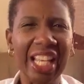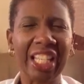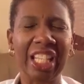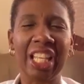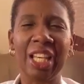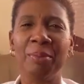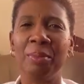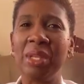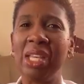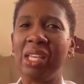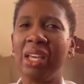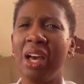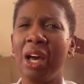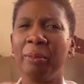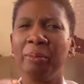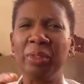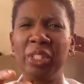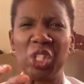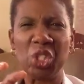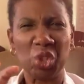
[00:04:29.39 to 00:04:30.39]
it can
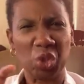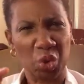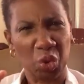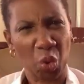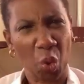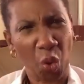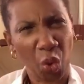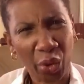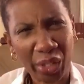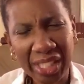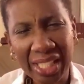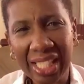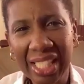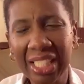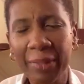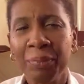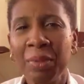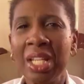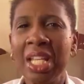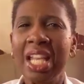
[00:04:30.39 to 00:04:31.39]
become
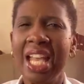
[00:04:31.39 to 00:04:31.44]
distorted,